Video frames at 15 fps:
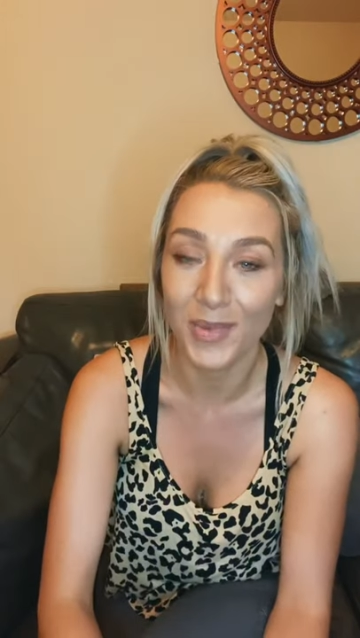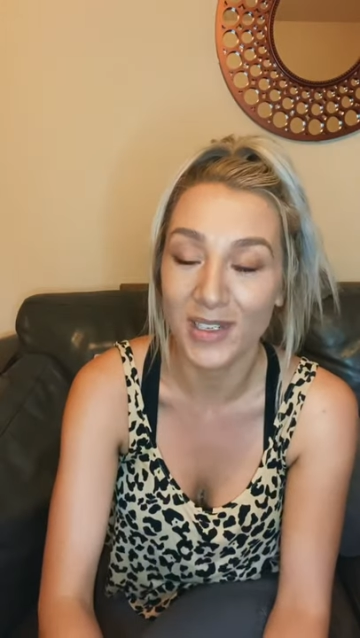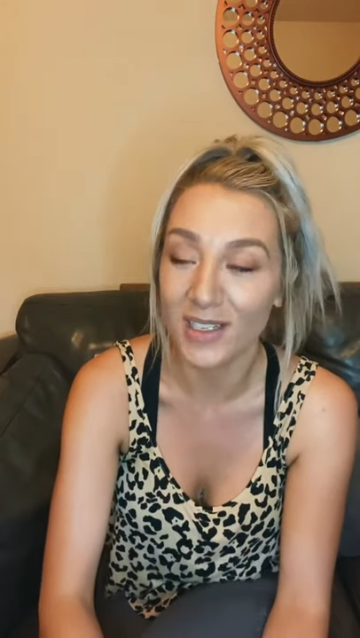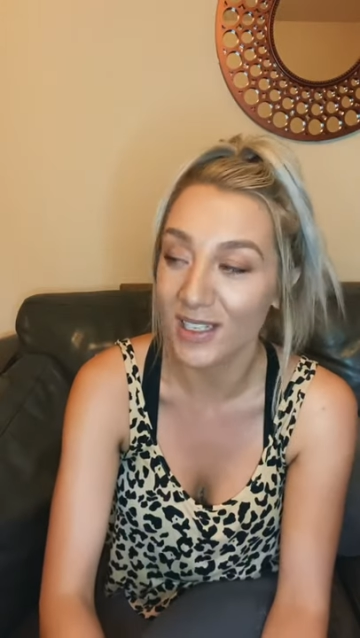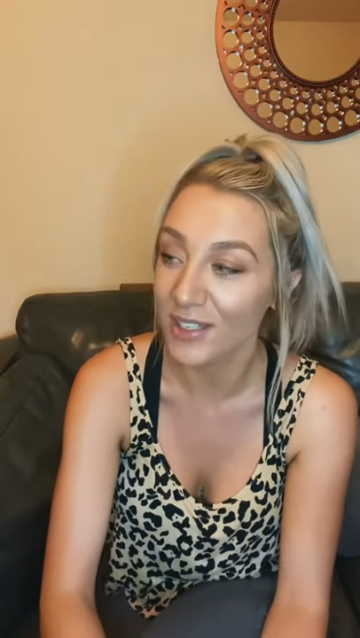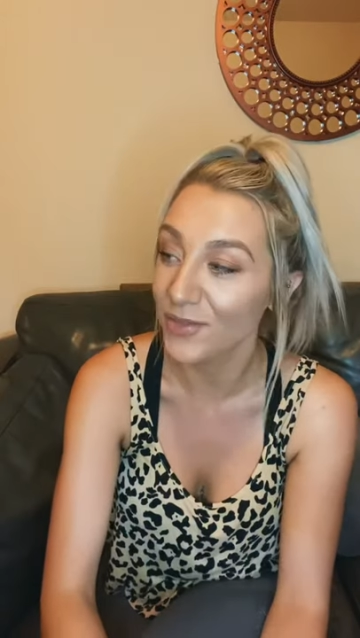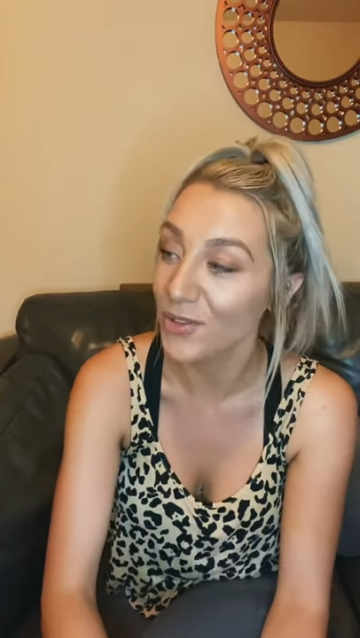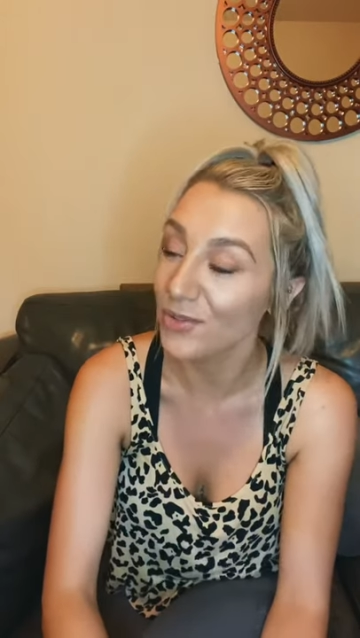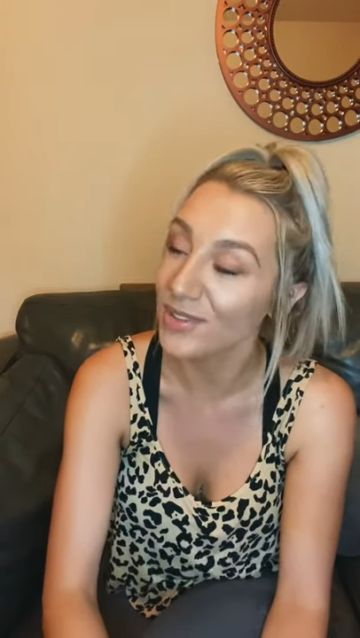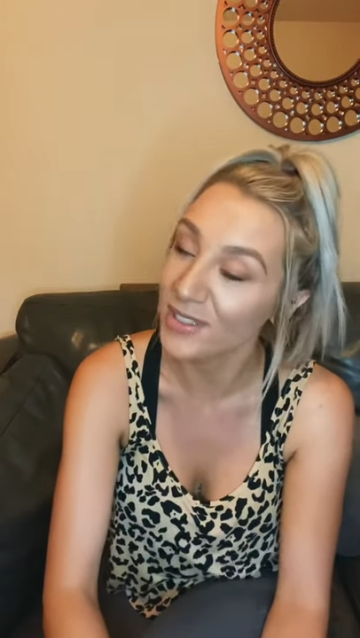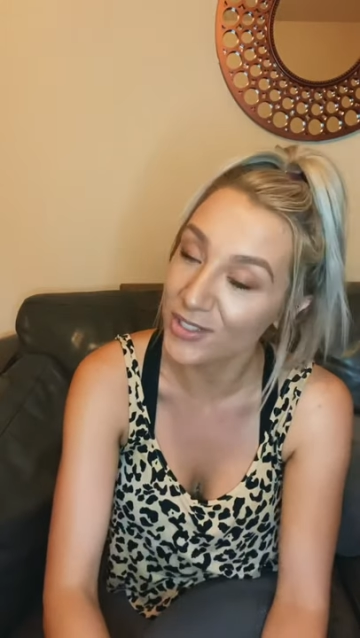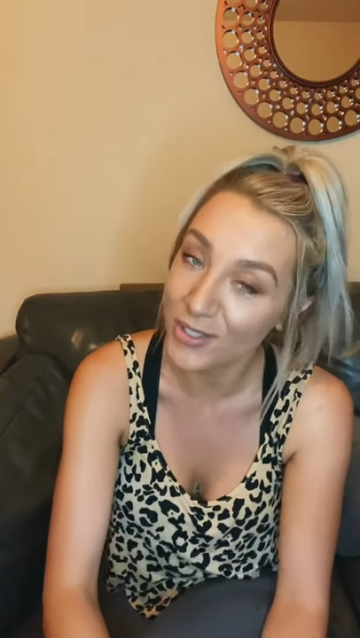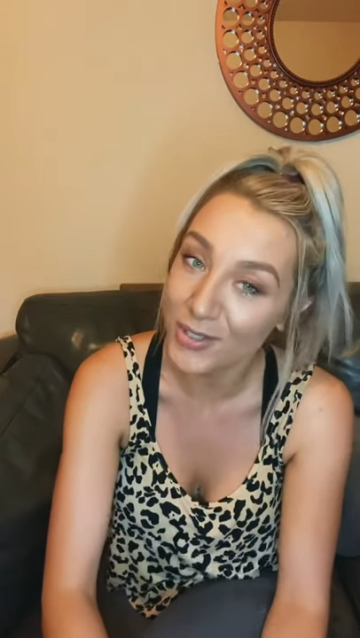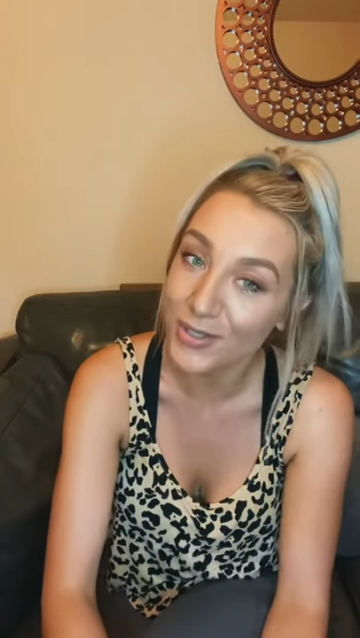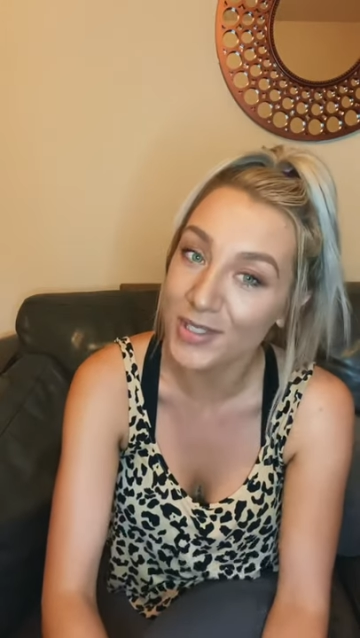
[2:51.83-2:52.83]
And if you
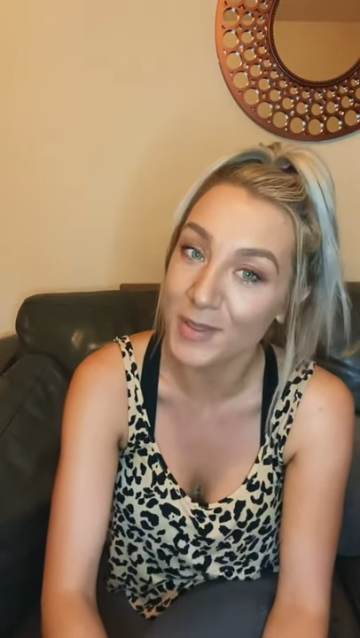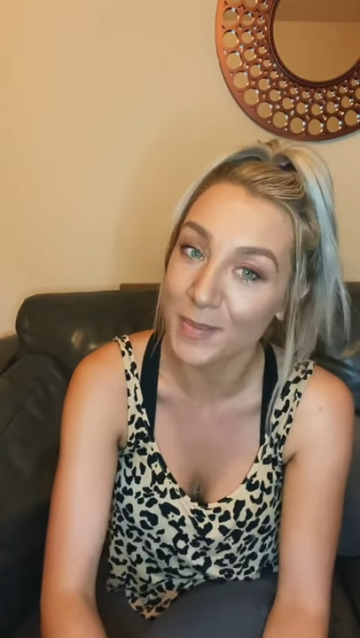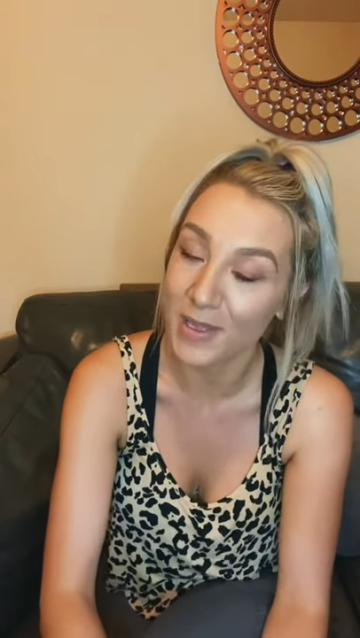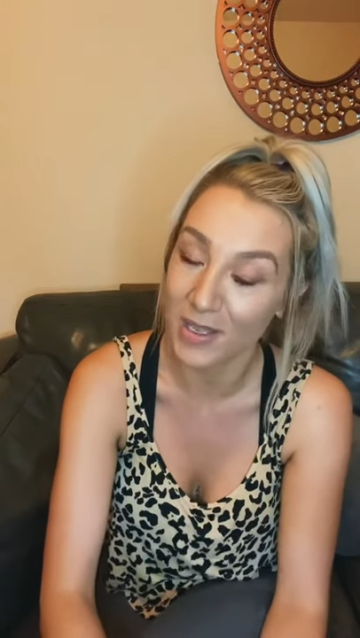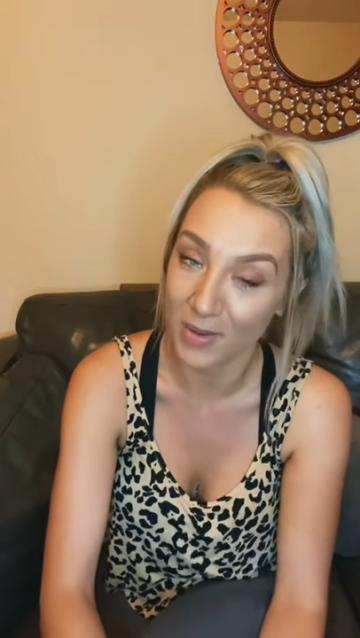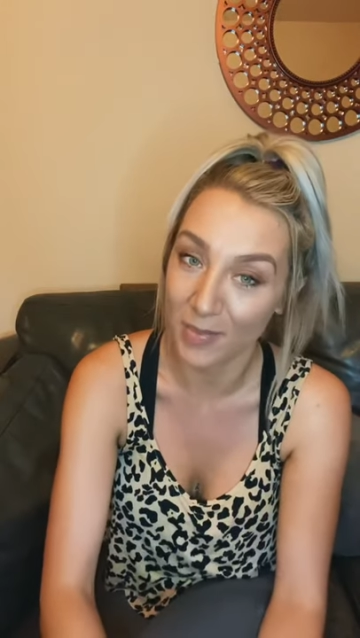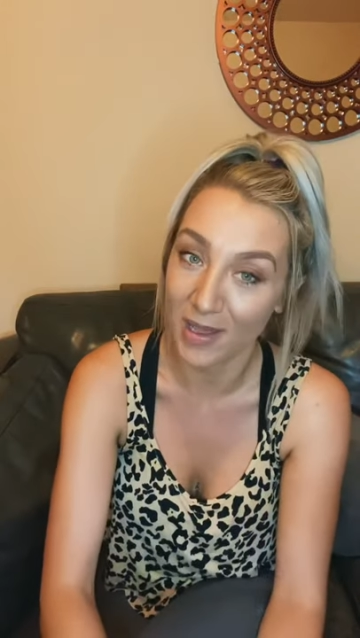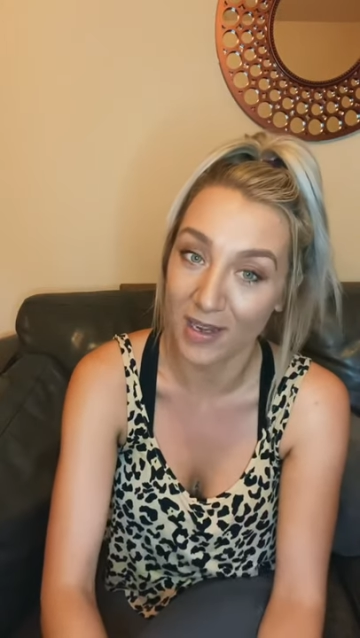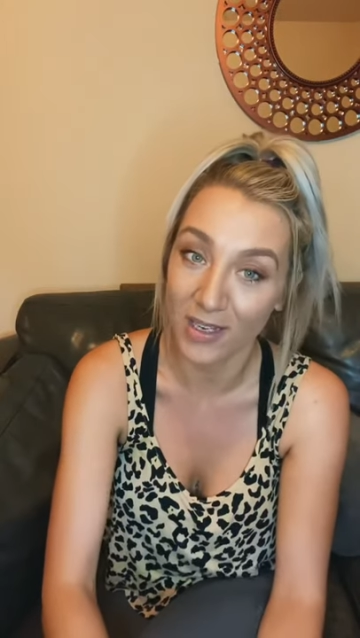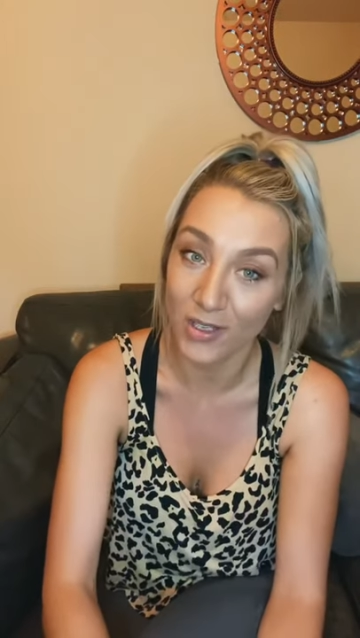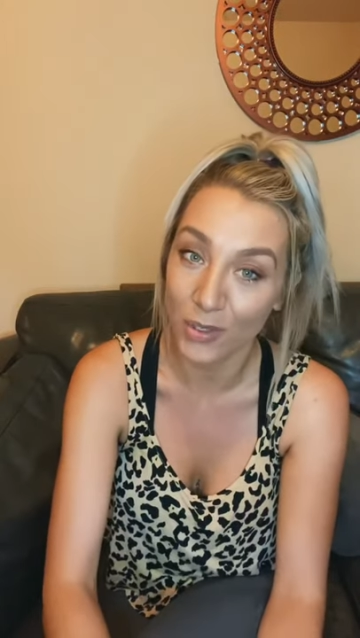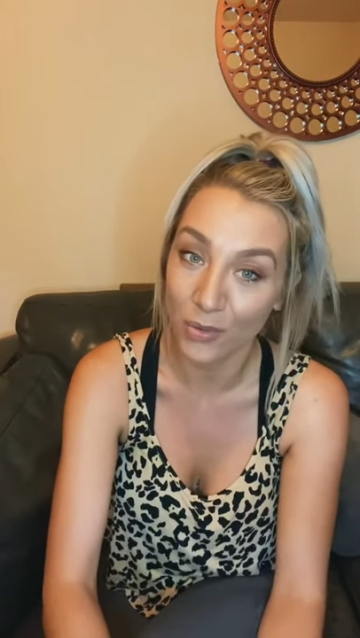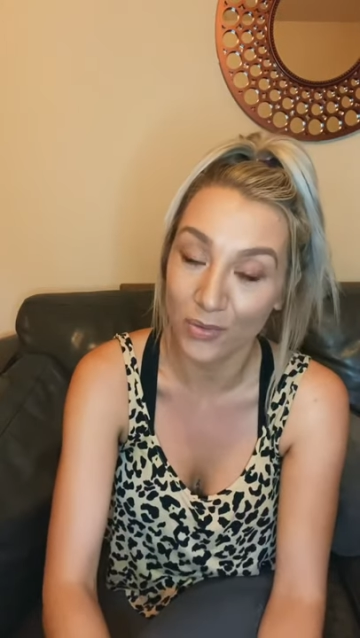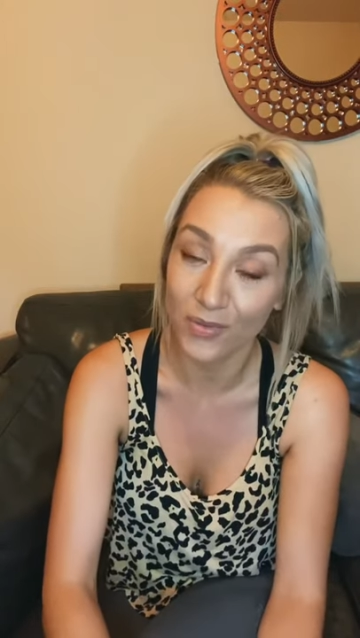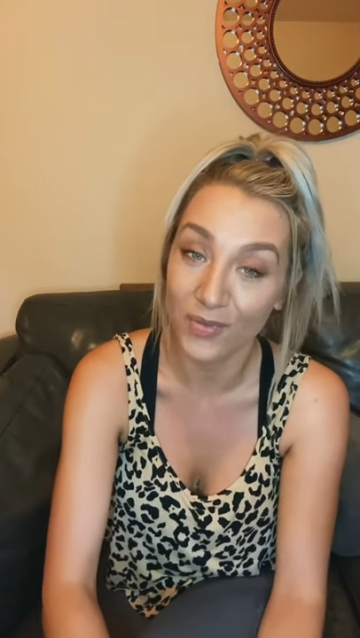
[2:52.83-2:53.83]
do speak about it,
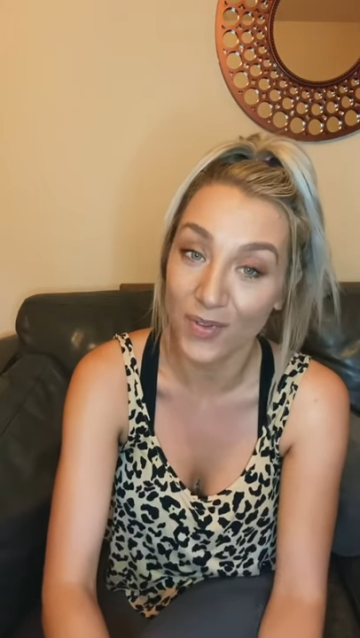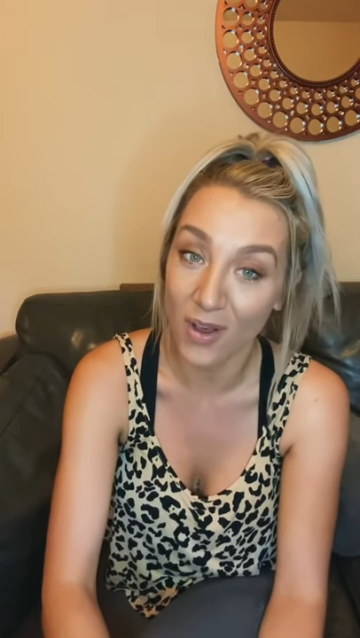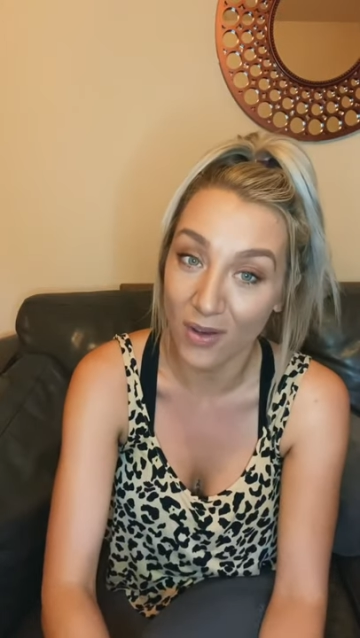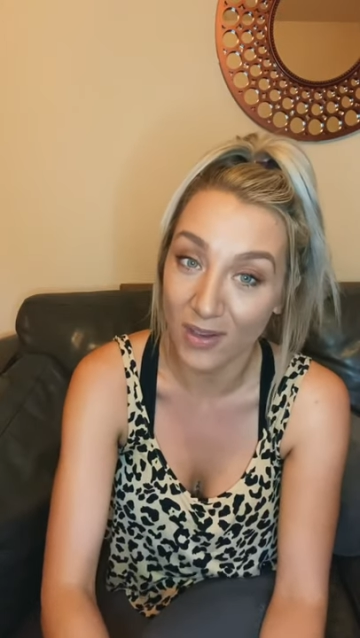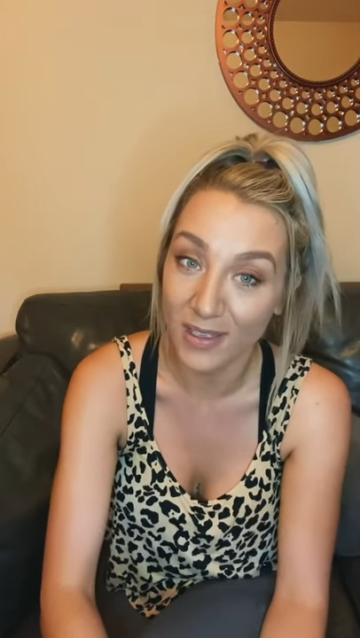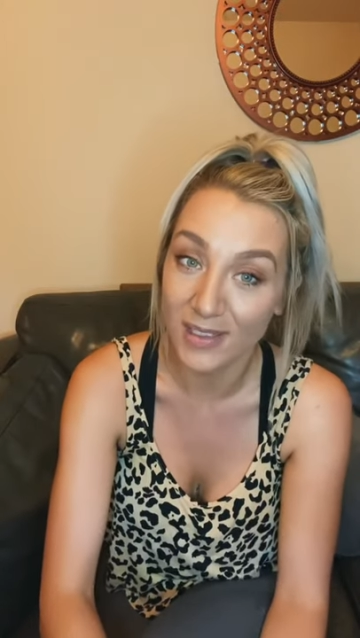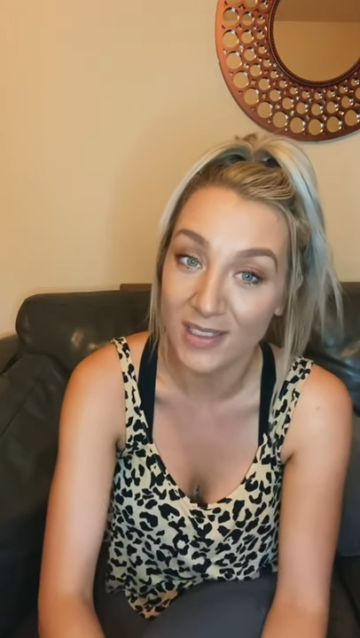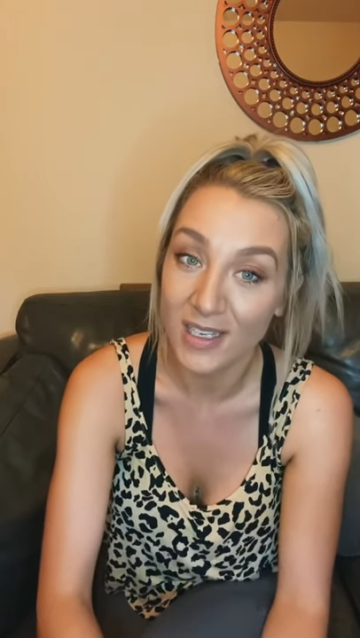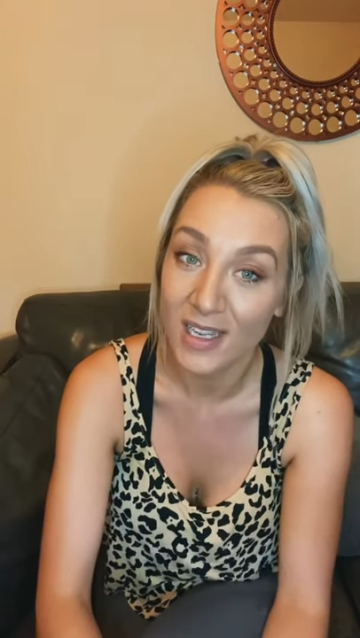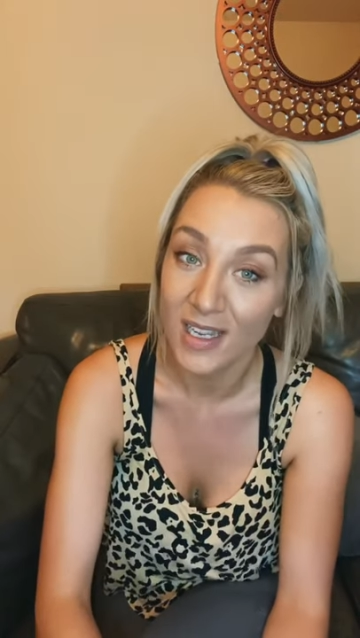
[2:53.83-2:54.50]
you'll find